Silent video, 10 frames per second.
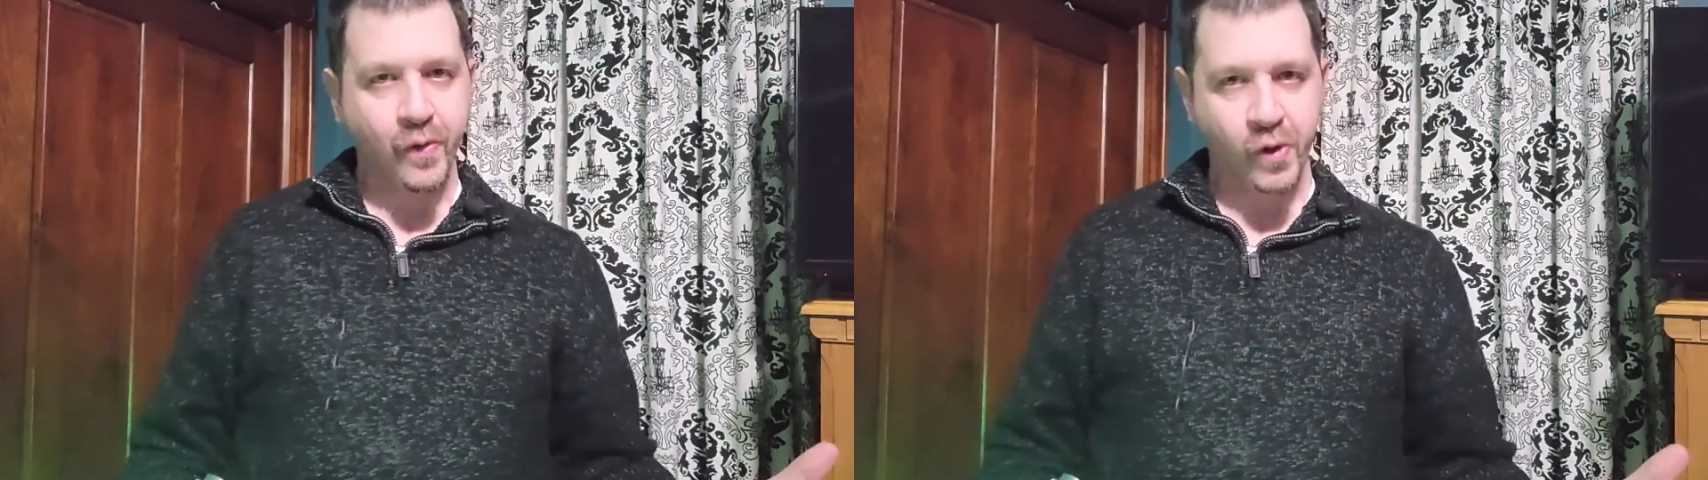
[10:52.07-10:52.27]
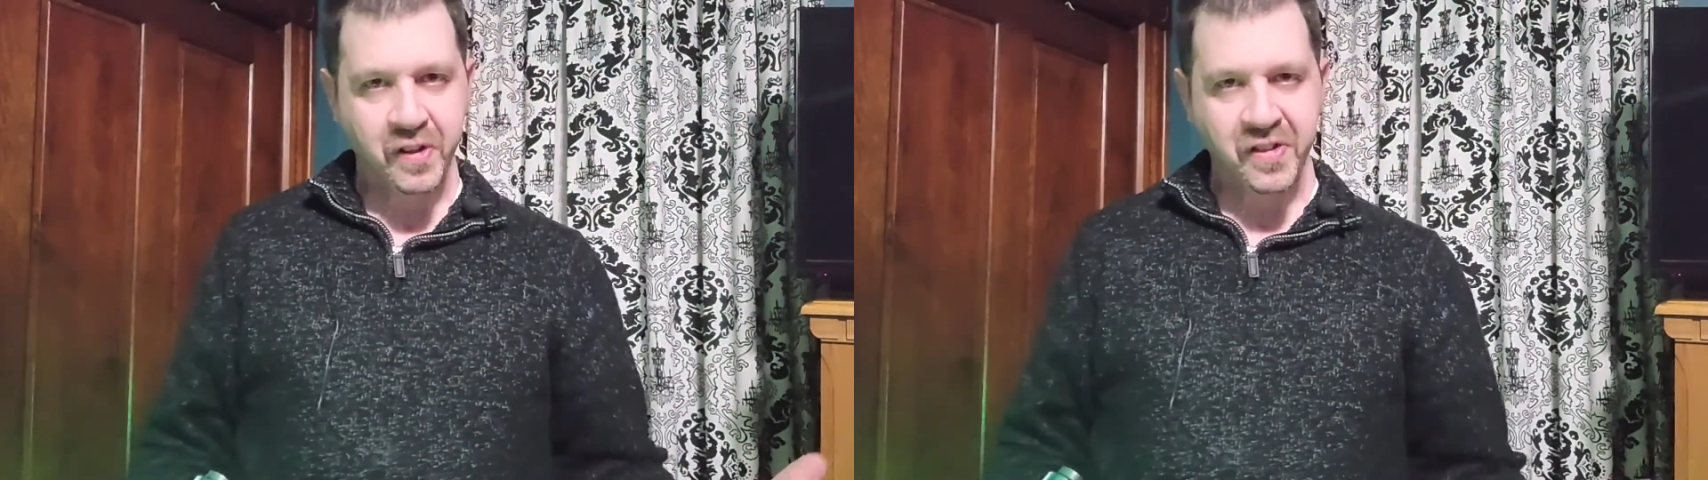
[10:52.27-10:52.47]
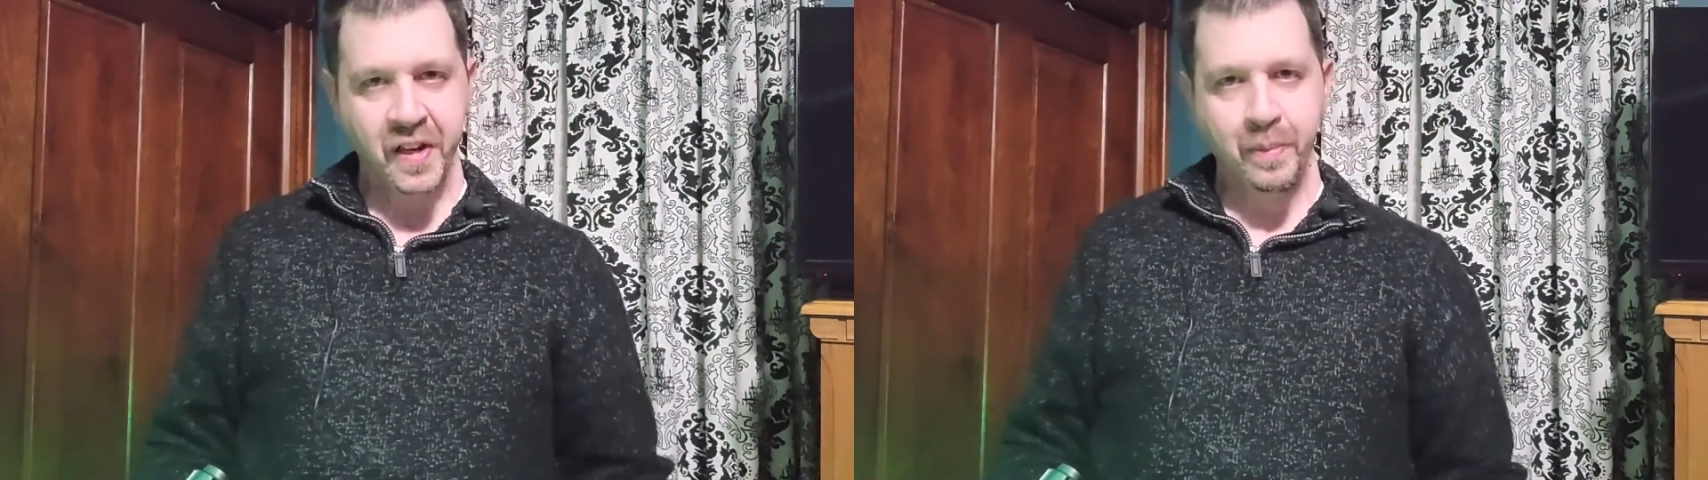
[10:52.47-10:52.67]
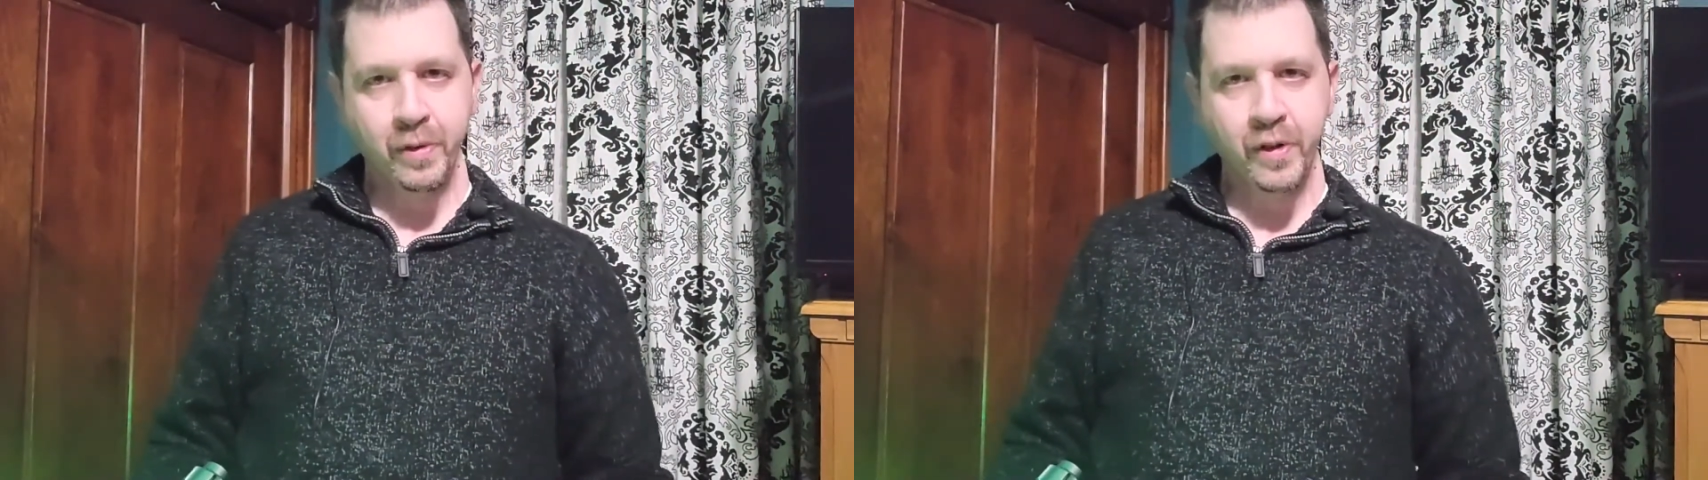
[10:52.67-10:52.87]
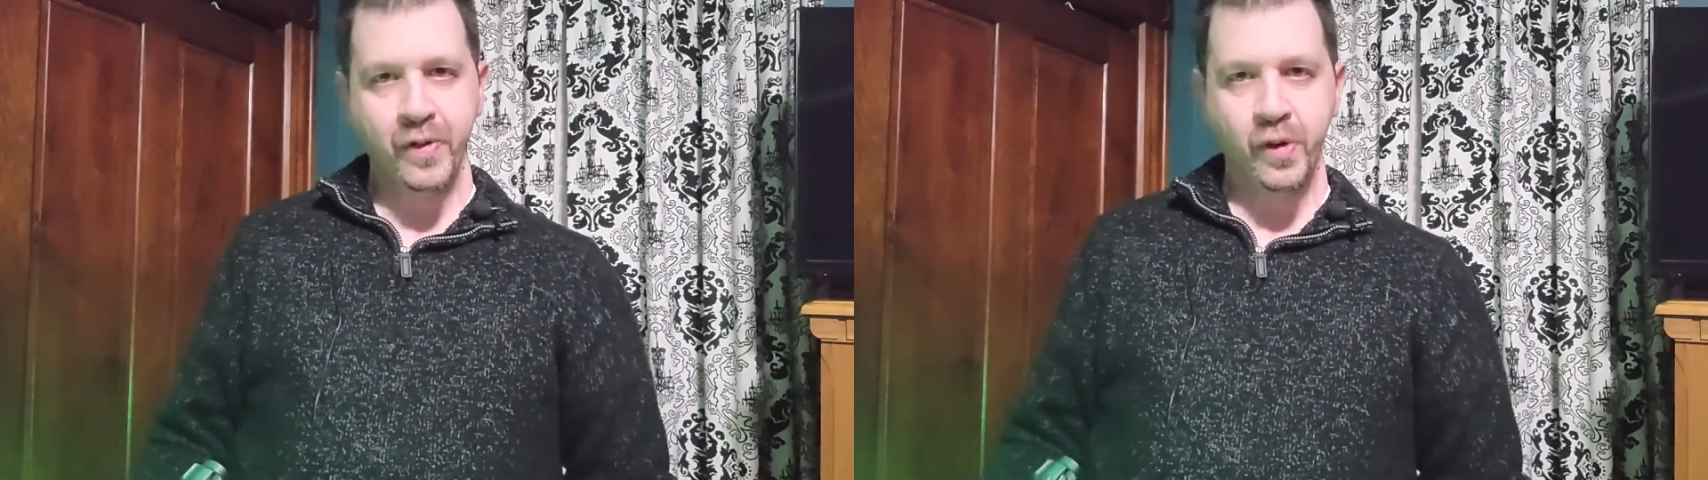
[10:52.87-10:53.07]
for
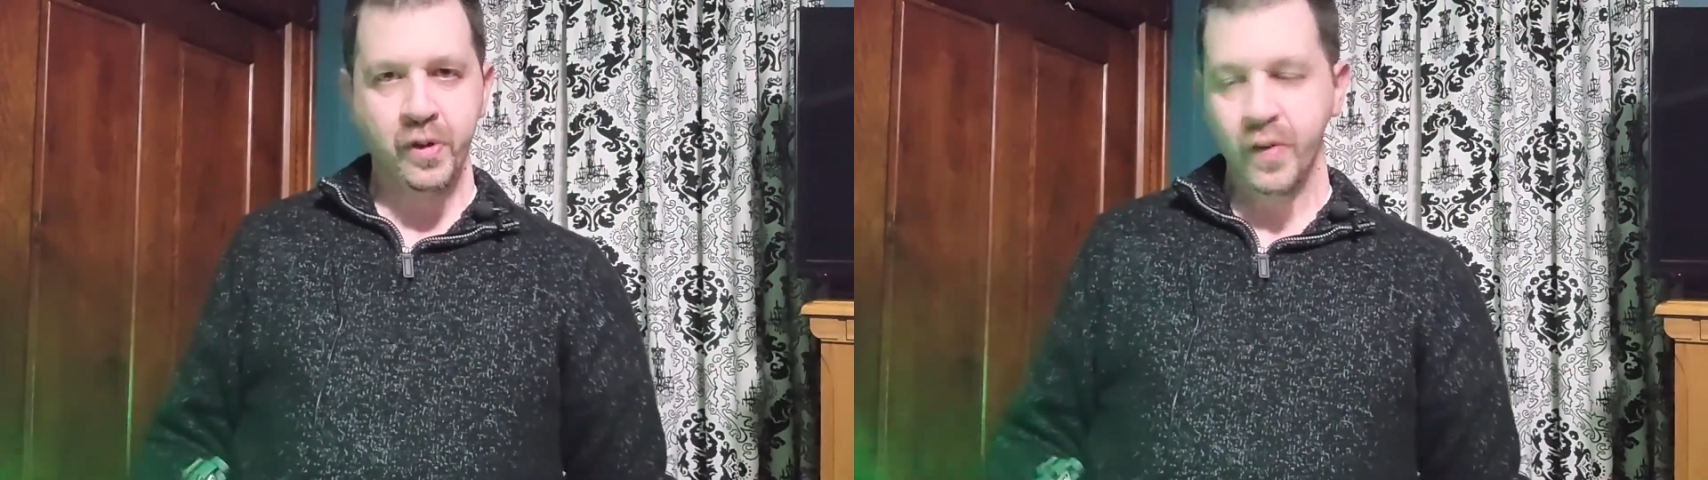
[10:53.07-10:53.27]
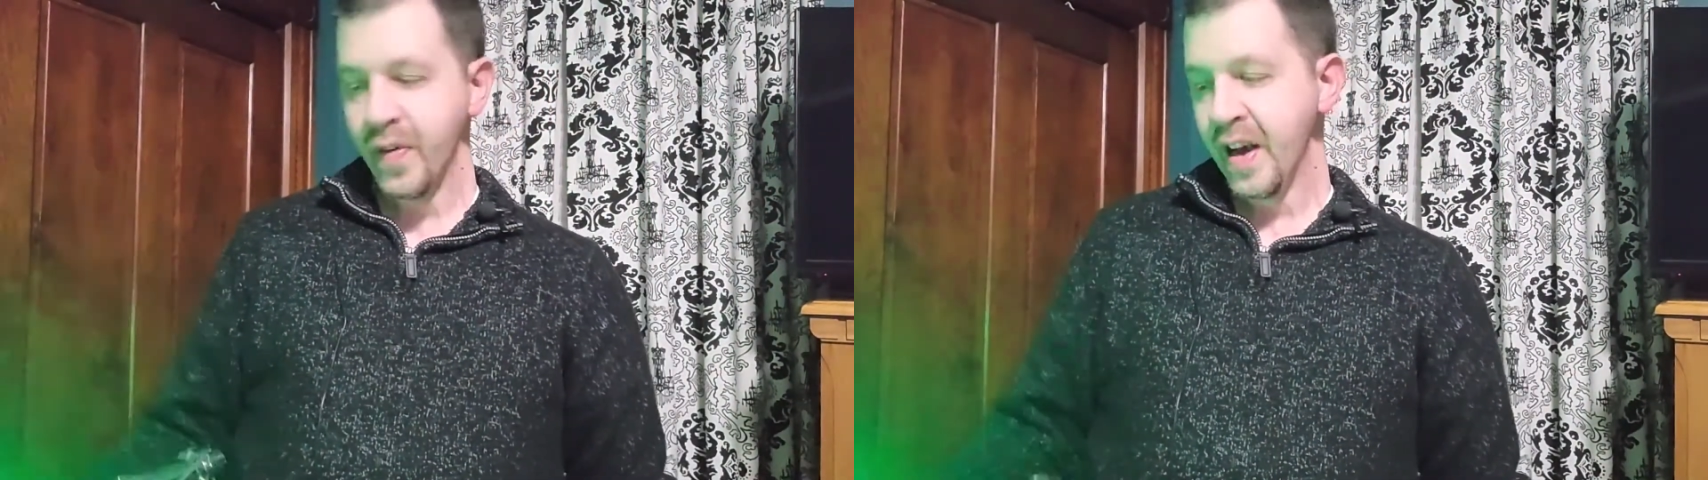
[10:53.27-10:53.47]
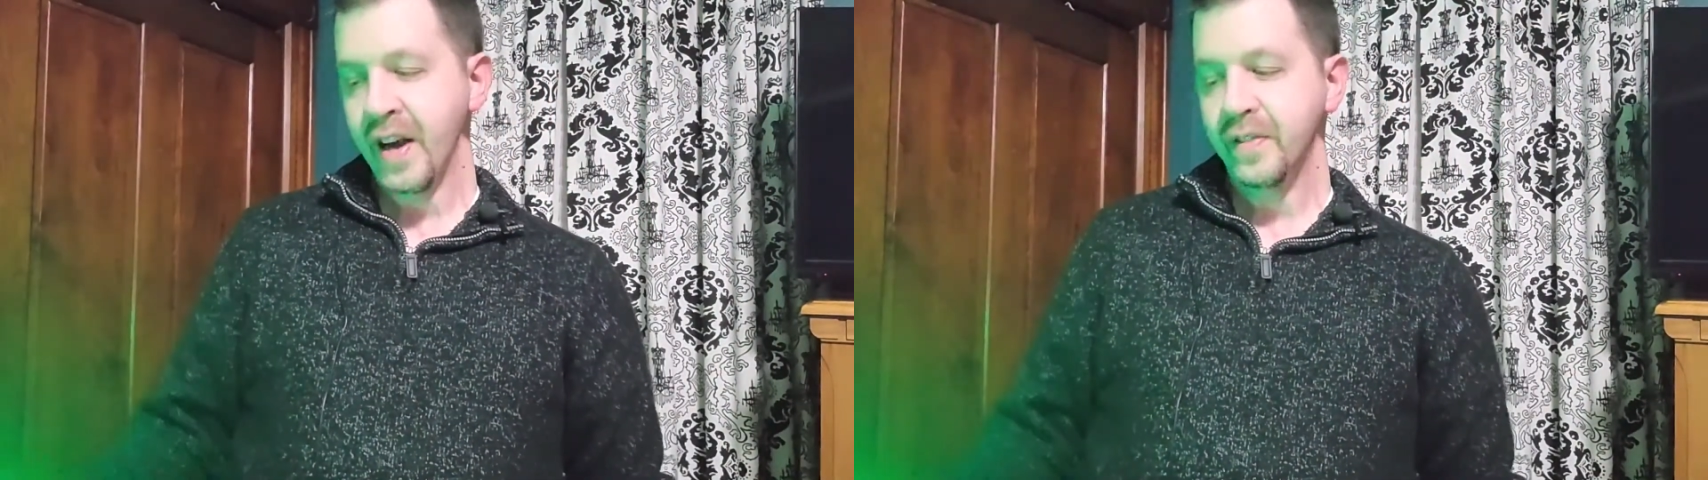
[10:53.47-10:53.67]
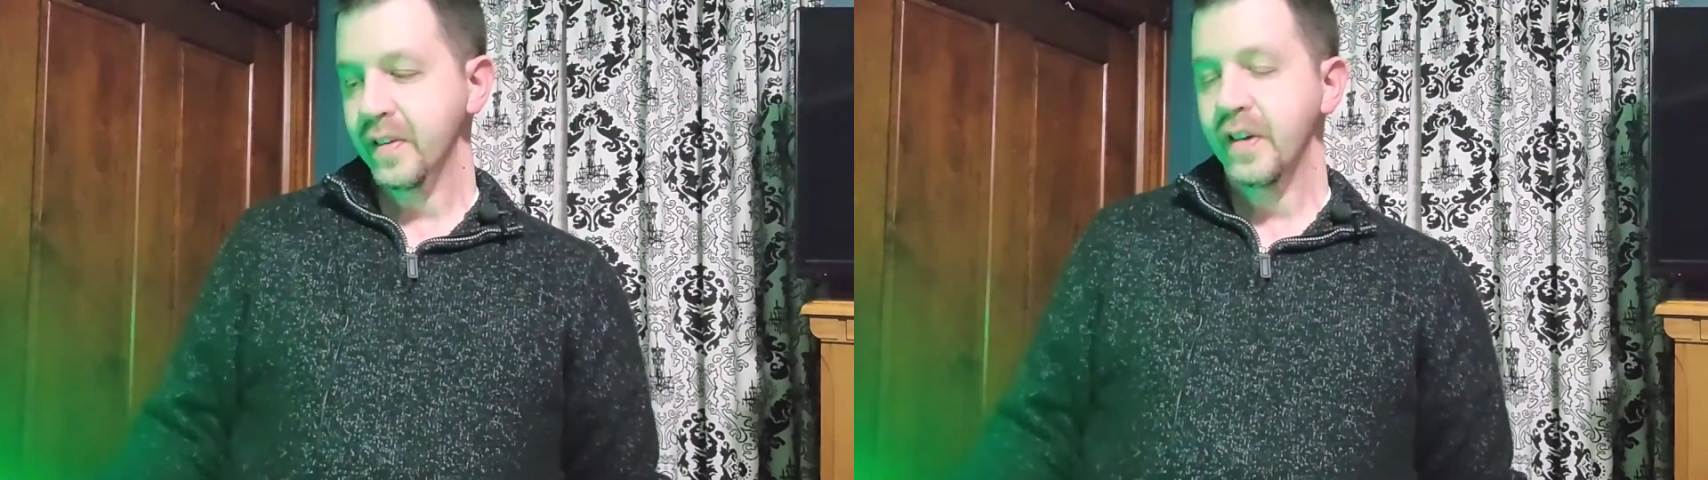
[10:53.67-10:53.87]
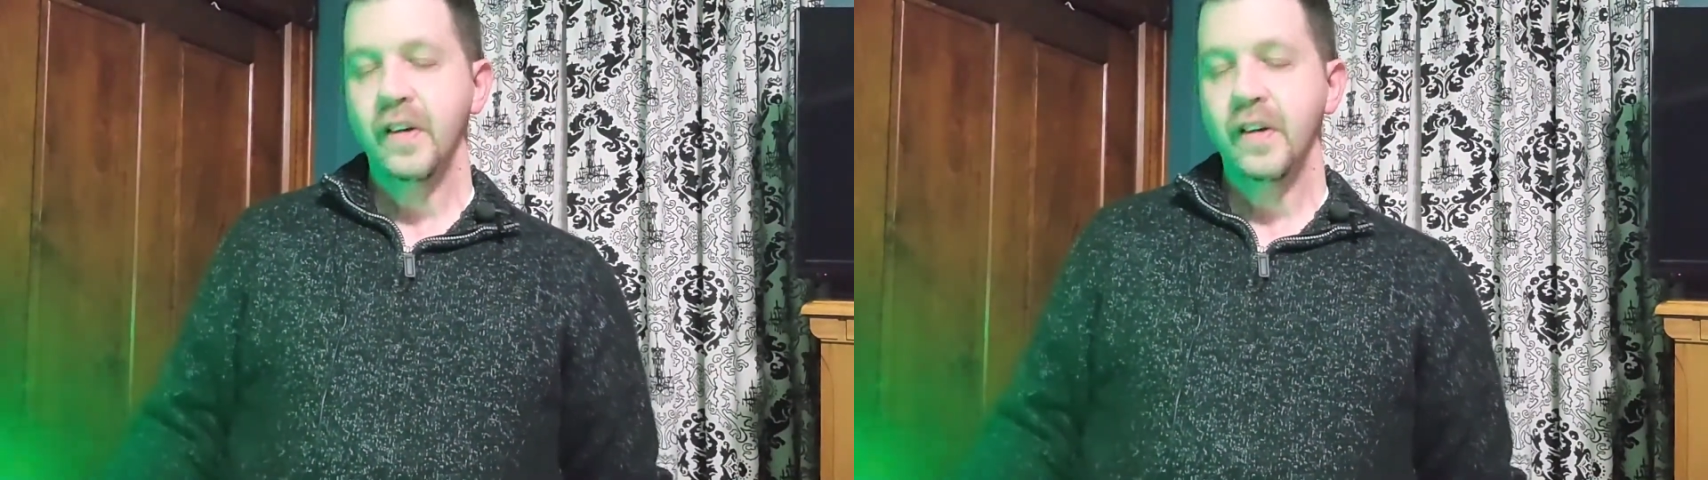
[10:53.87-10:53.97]
example. If you're into that,